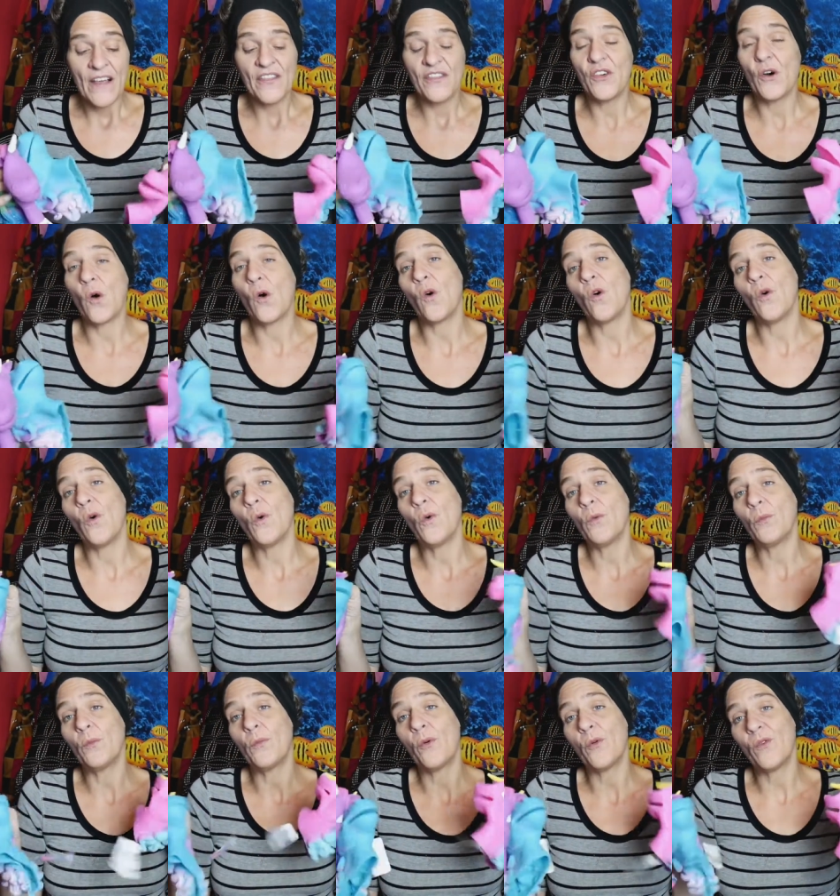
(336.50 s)
the
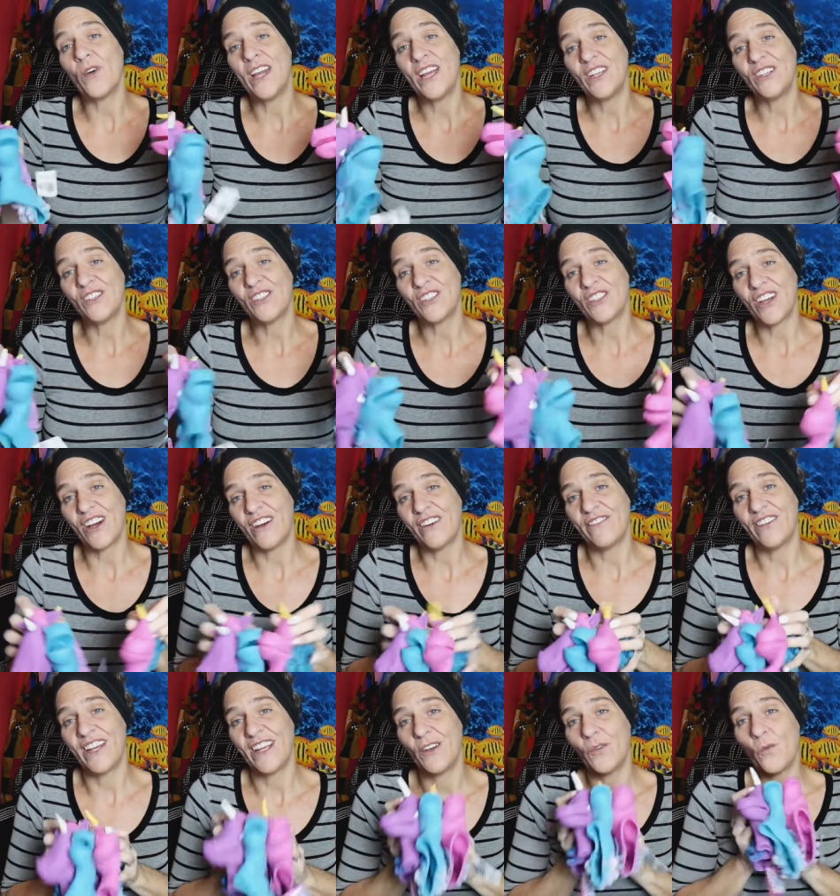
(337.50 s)
whole point
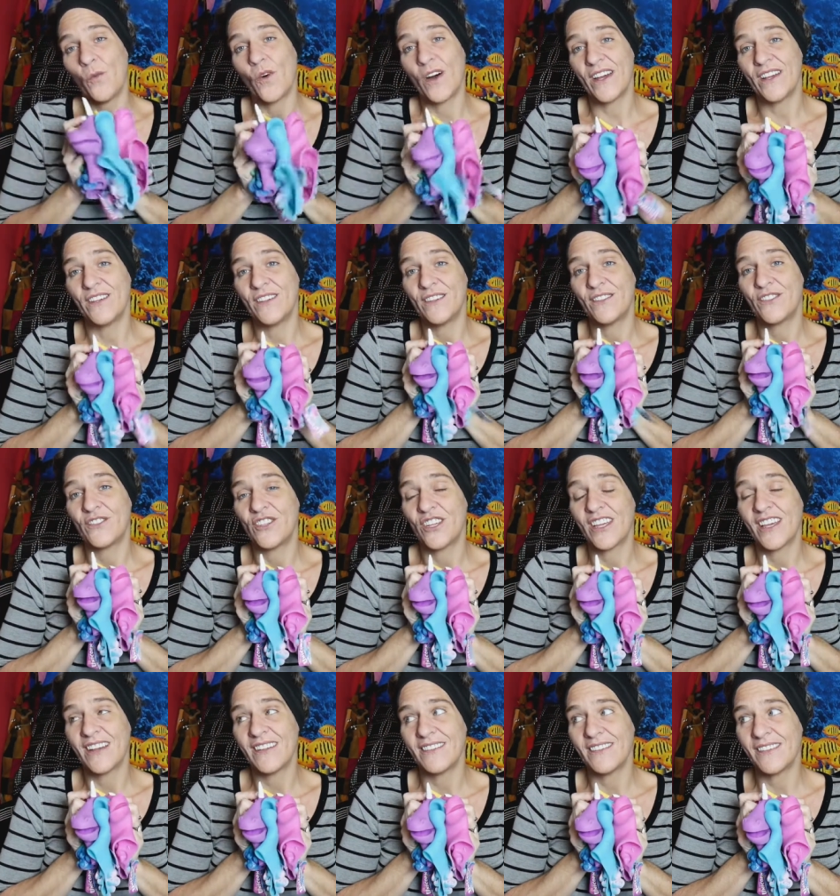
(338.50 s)
of it was to
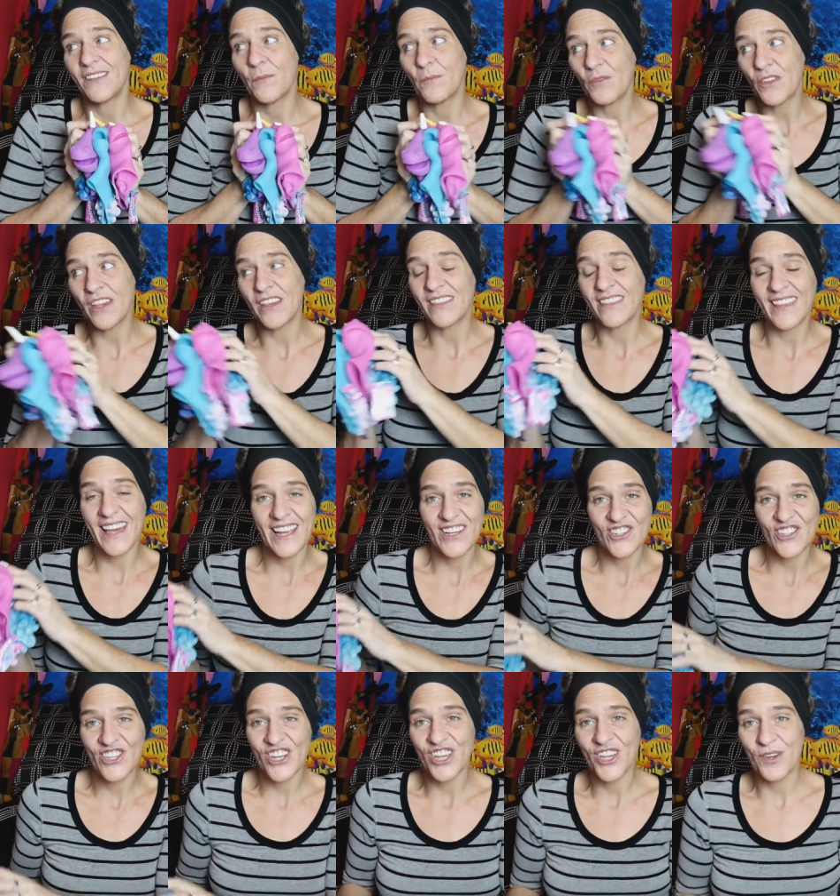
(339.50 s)
get something that
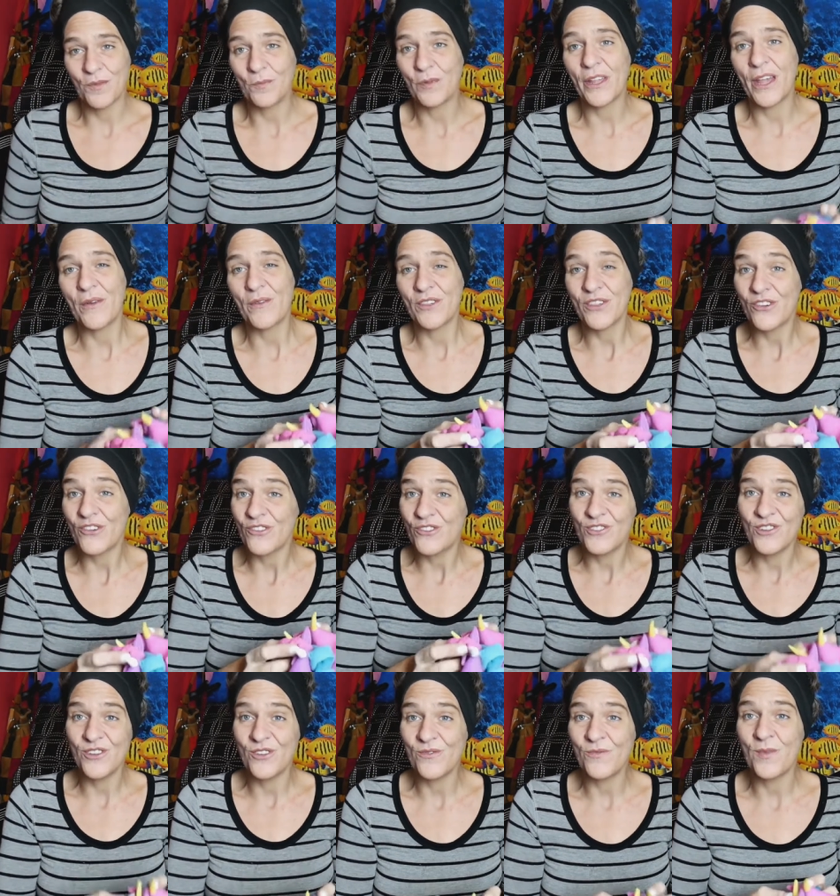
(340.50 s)
she could play with her
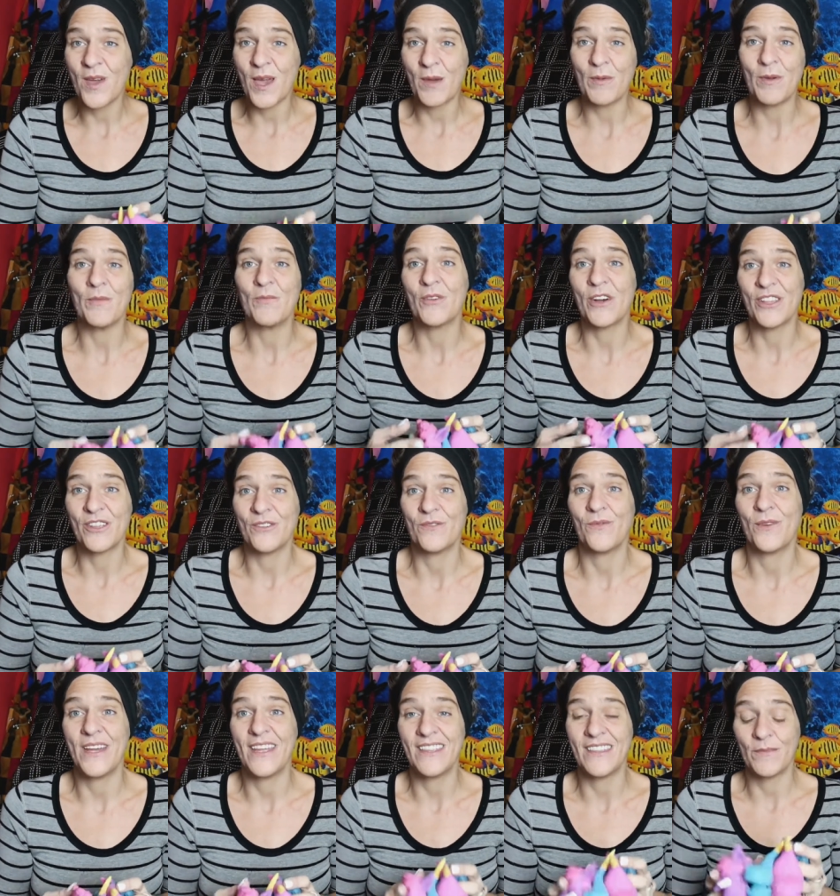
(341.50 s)
new baby brother
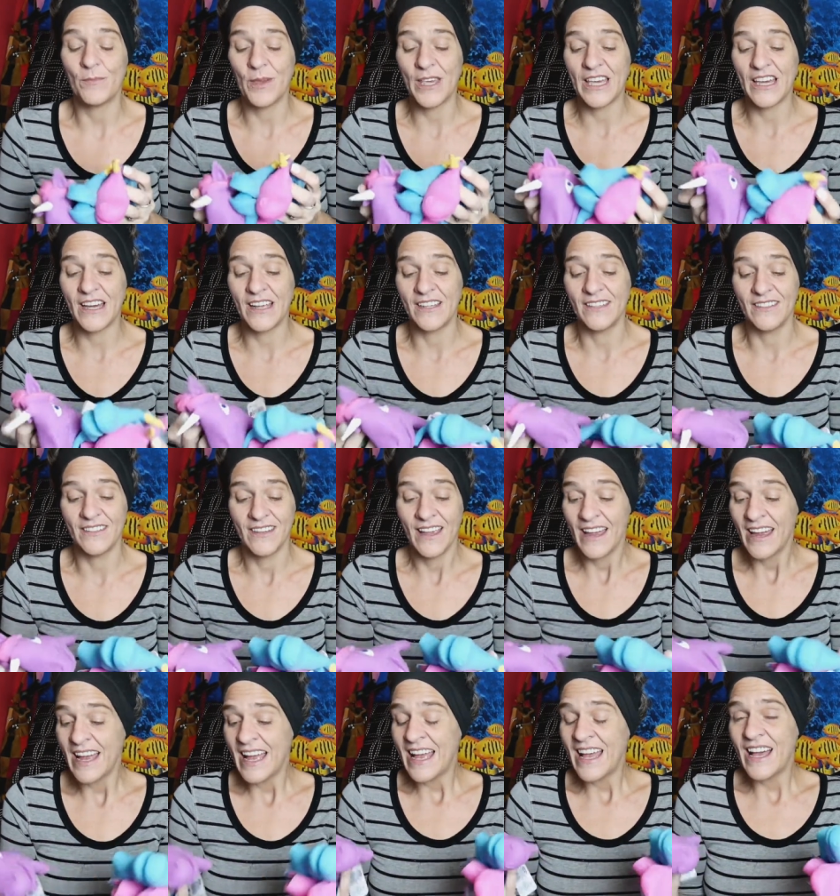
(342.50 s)
with because
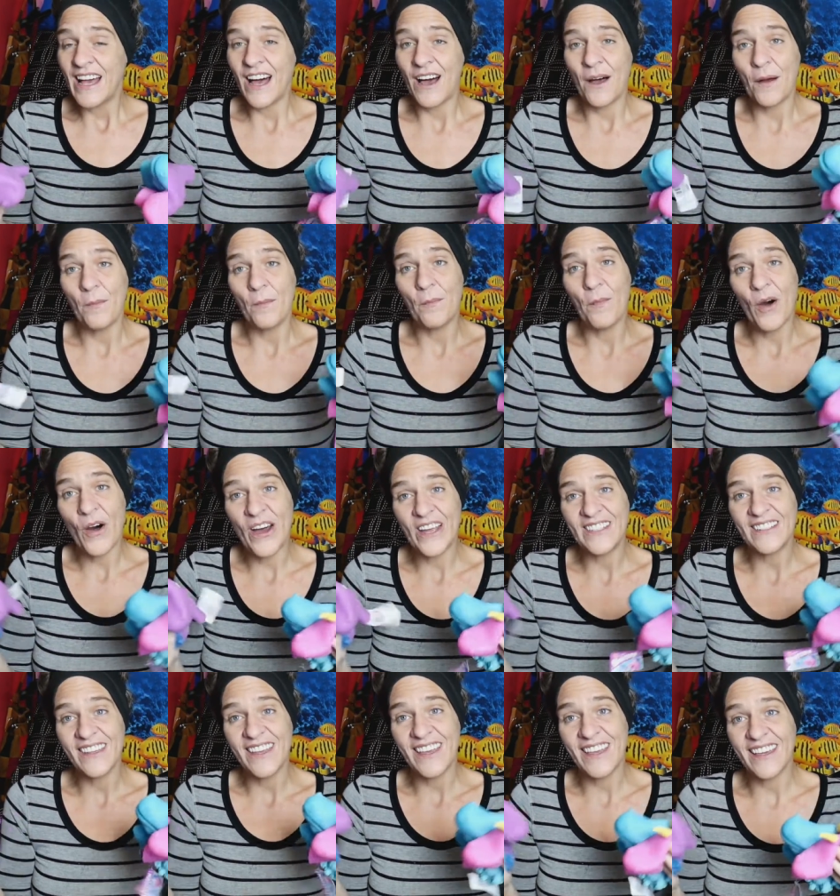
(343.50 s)
um,
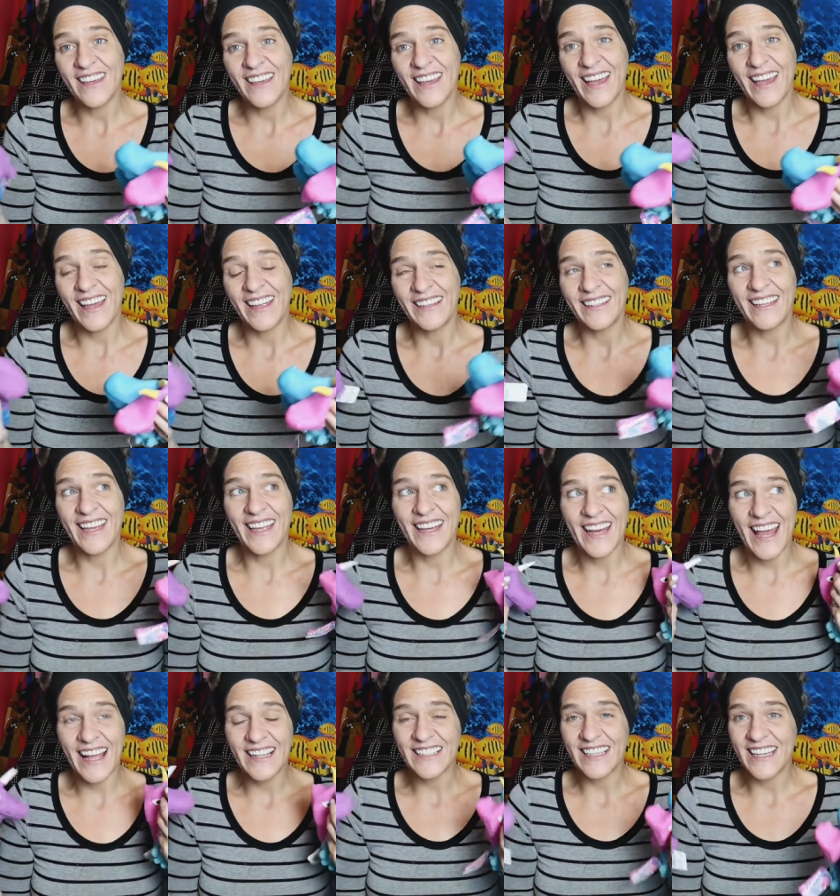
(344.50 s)
bonding and
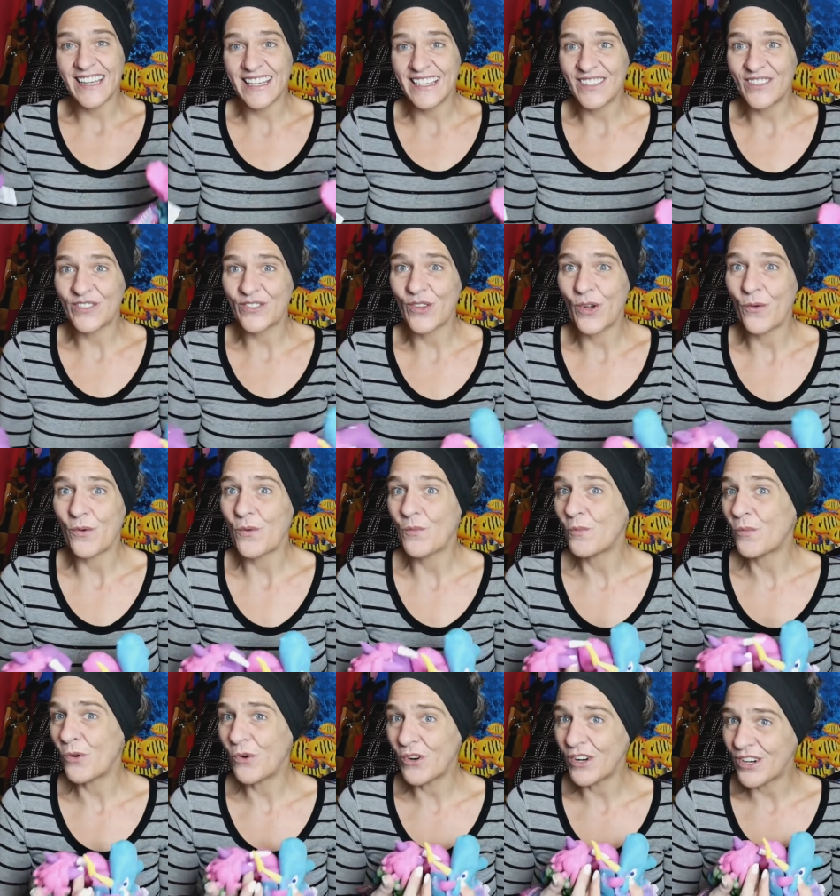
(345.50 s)
connecting is so
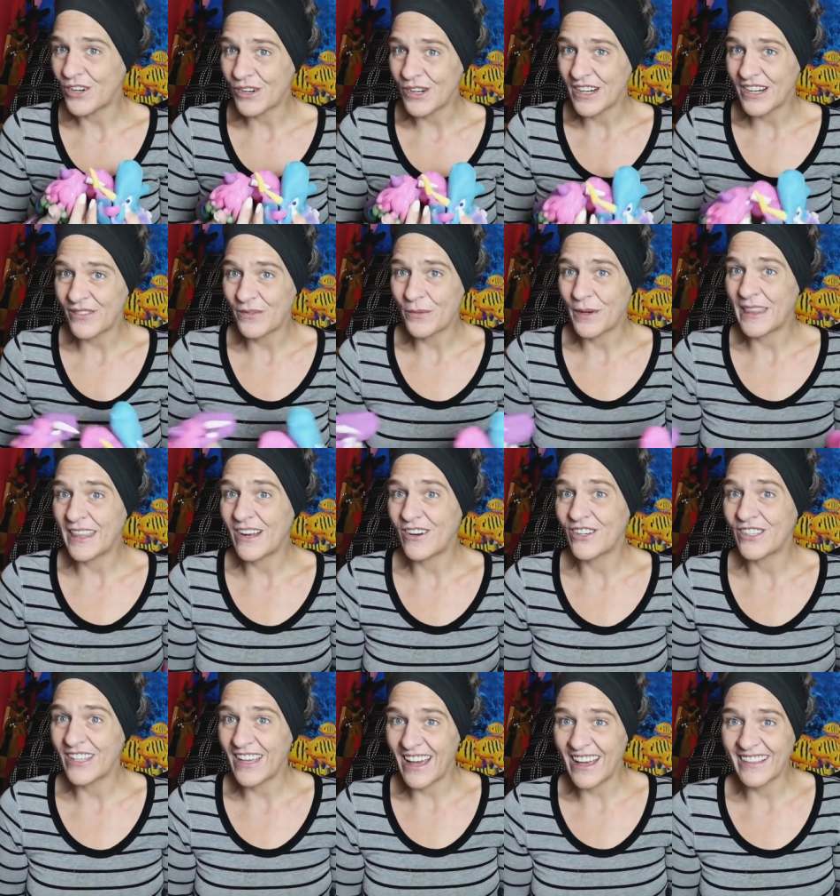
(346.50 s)
important when
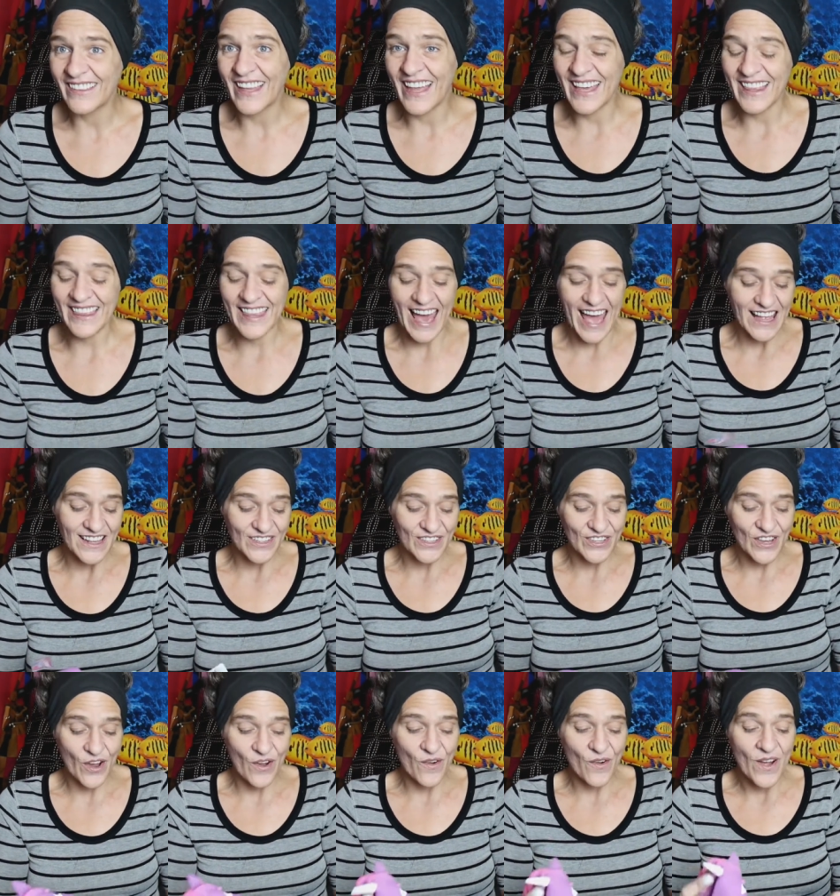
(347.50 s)
they're young like that.
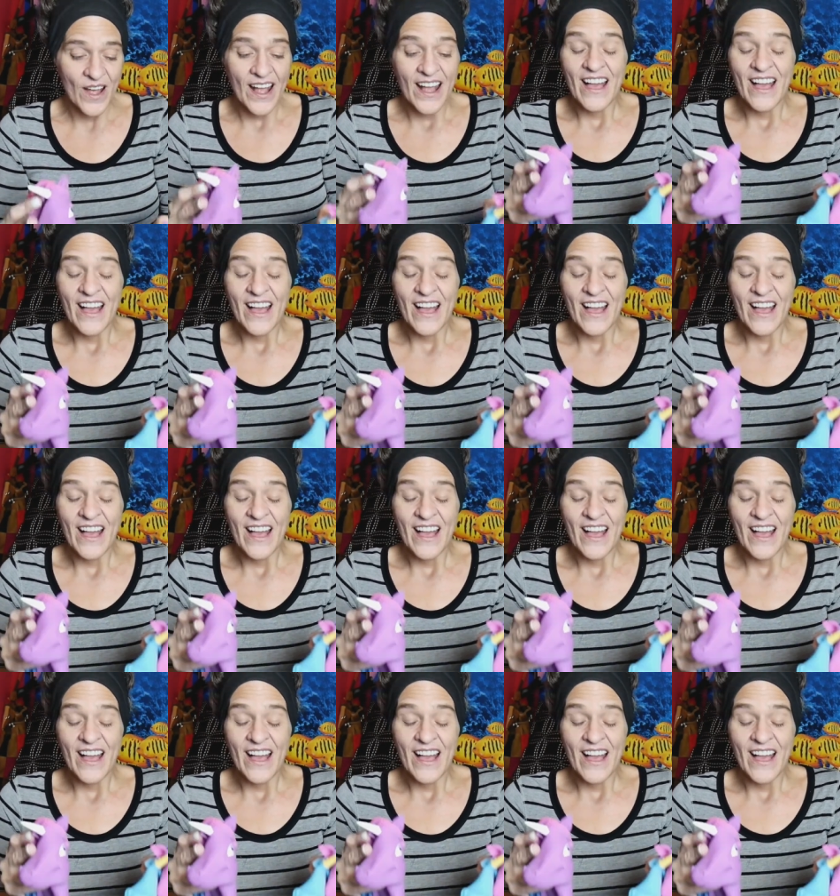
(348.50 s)
So